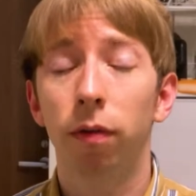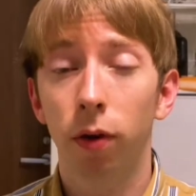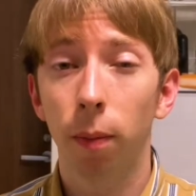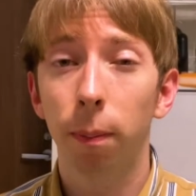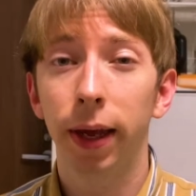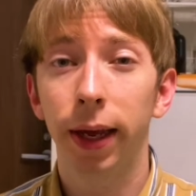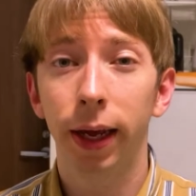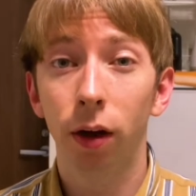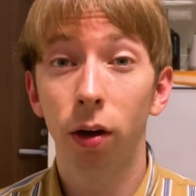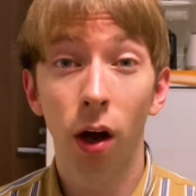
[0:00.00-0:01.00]
from
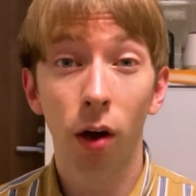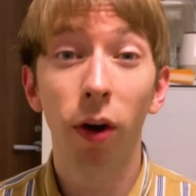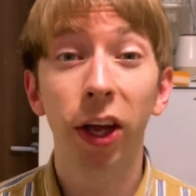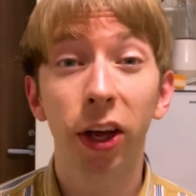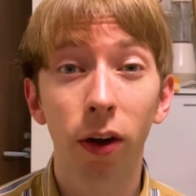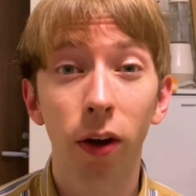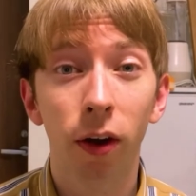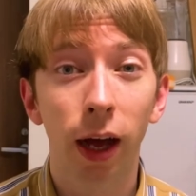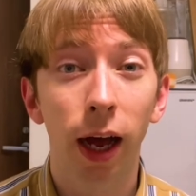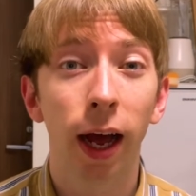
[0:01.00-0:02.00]
being really good
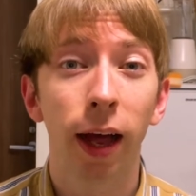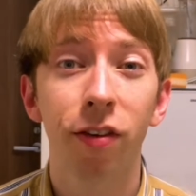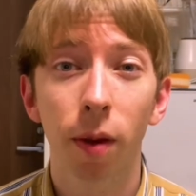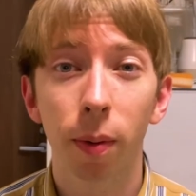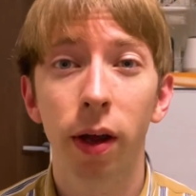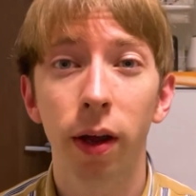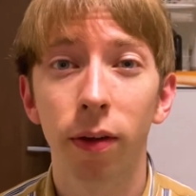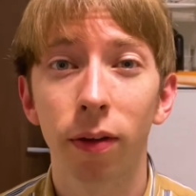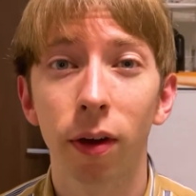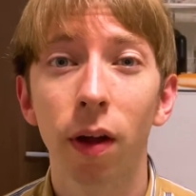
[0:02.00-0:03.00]
and
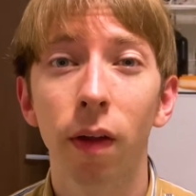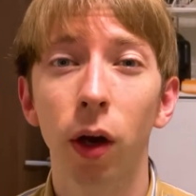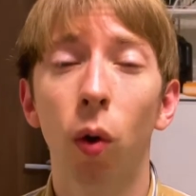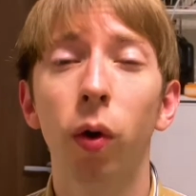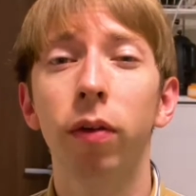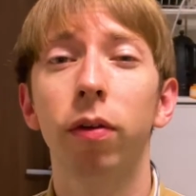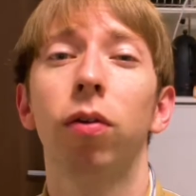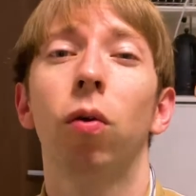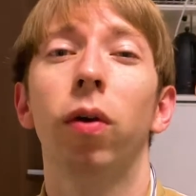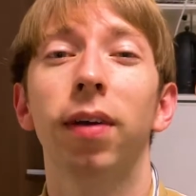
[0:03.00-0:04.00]
Japanese, they all use a
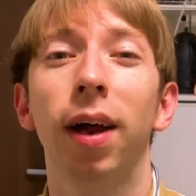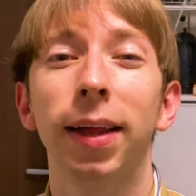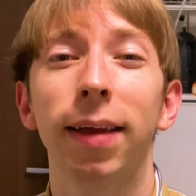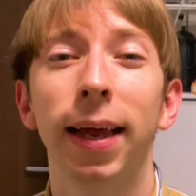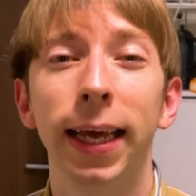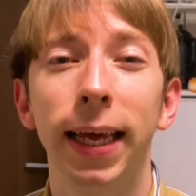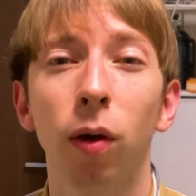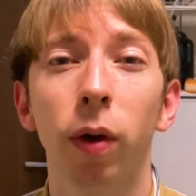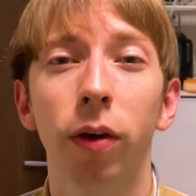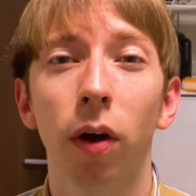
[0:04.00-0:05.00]
storytelling technique
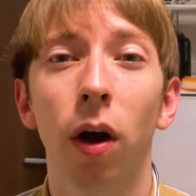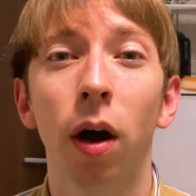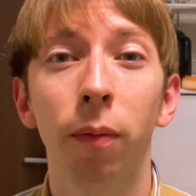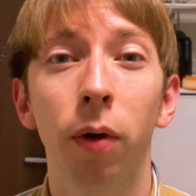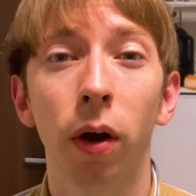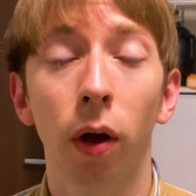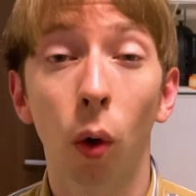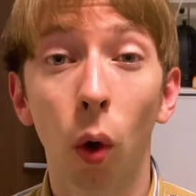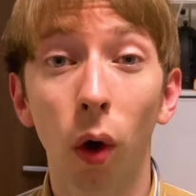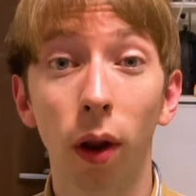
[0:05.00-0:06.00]
which I'm going to
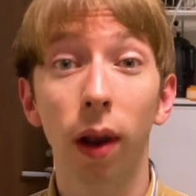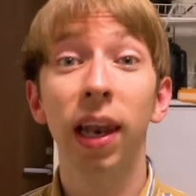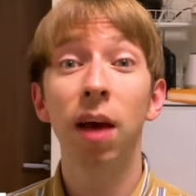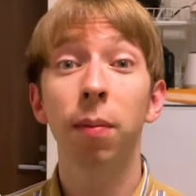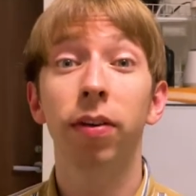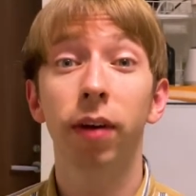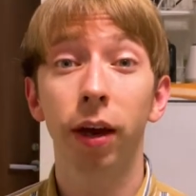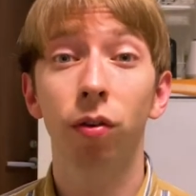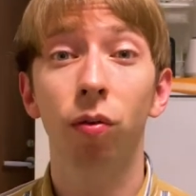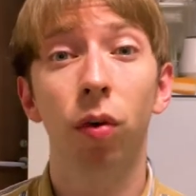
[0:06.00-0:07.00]
call
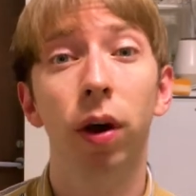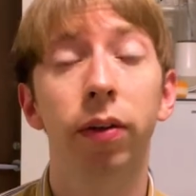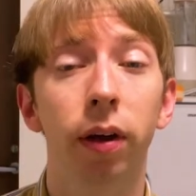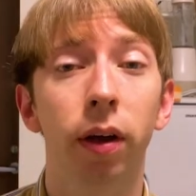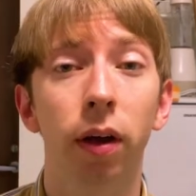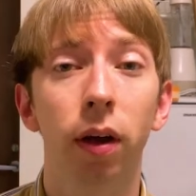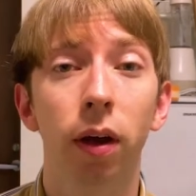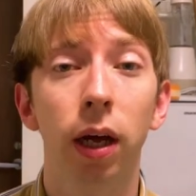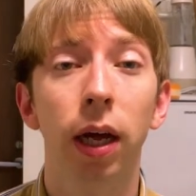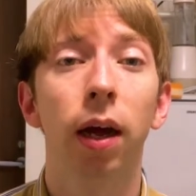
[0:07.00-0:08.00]
limitation writing.
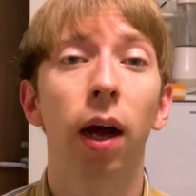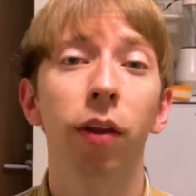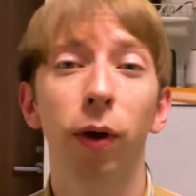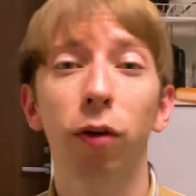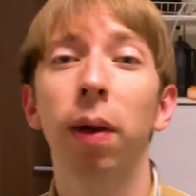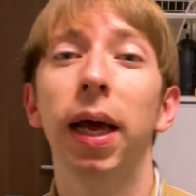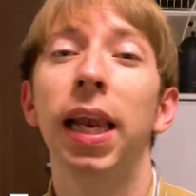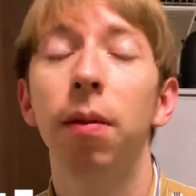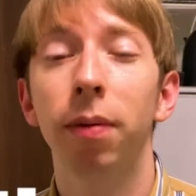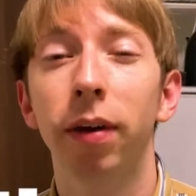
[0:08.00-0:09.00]
And to
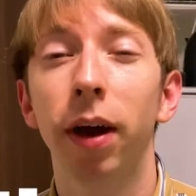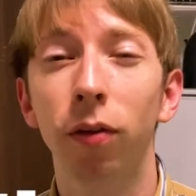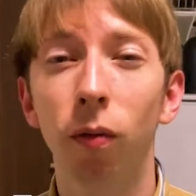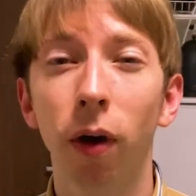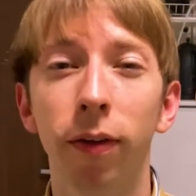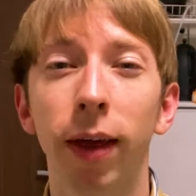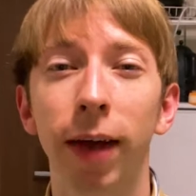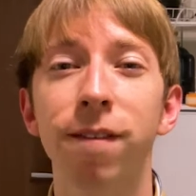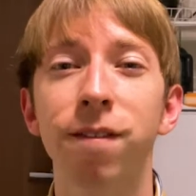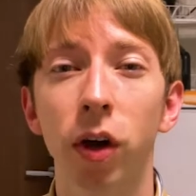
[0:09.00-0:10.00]
explain limitation writing,
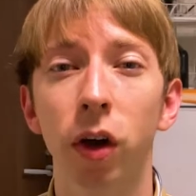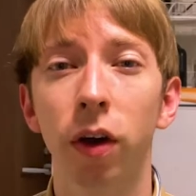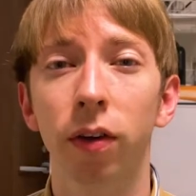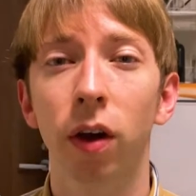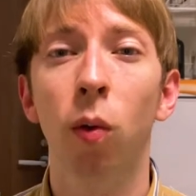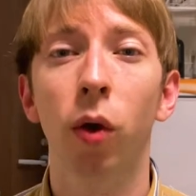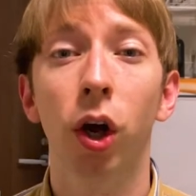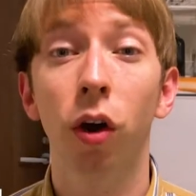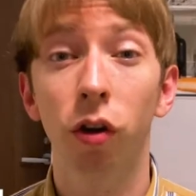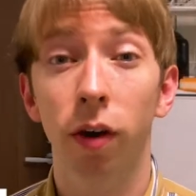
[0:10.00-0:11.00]
first I want to
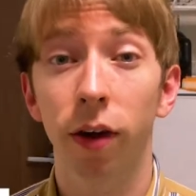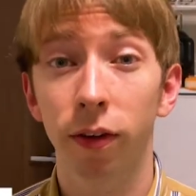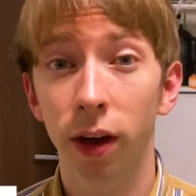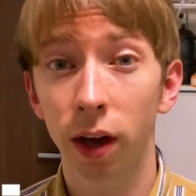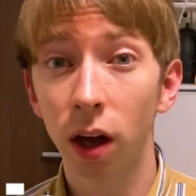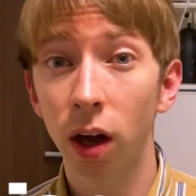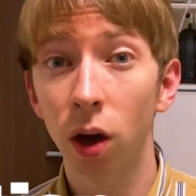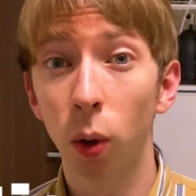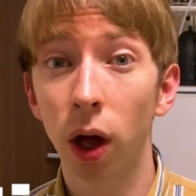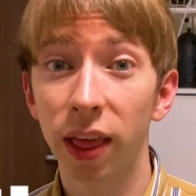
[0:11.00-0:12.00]
contrast it
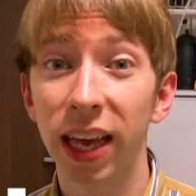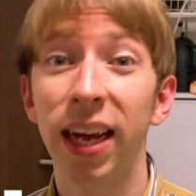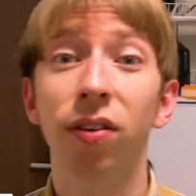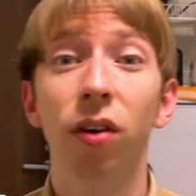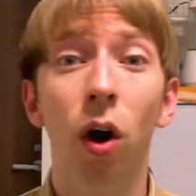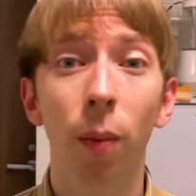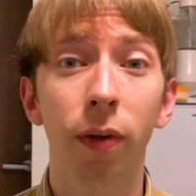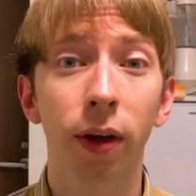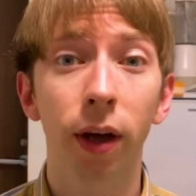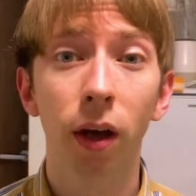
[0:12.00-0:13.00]
with its
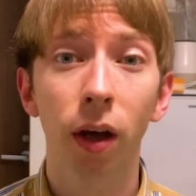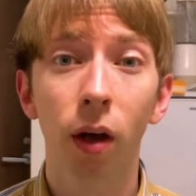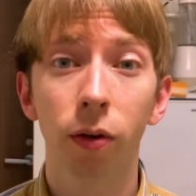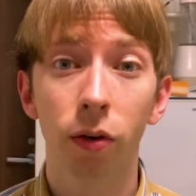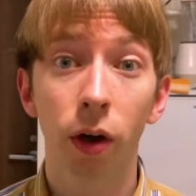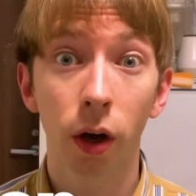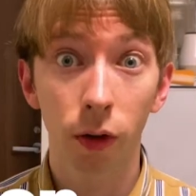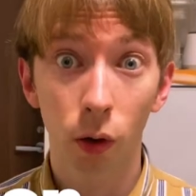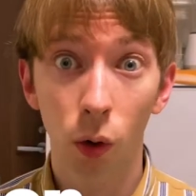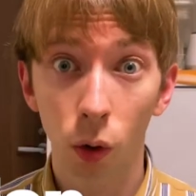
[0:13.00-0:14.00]
opposite, which I'm going
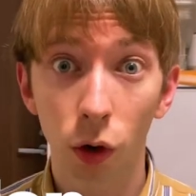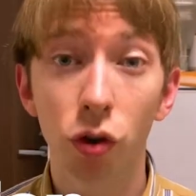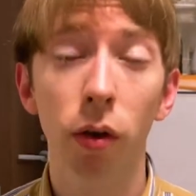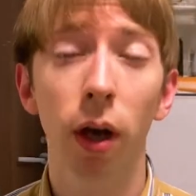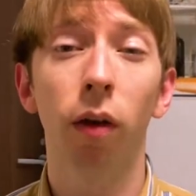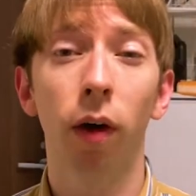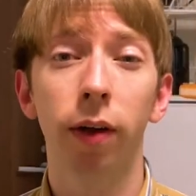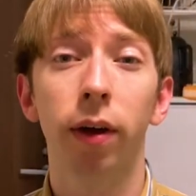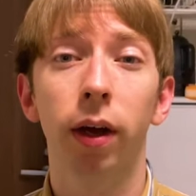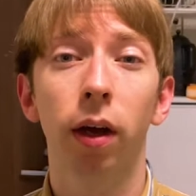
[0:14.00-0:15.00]
to call trailer
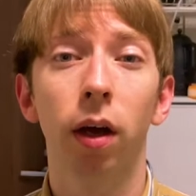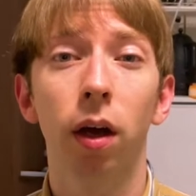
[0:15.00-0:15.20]
writing,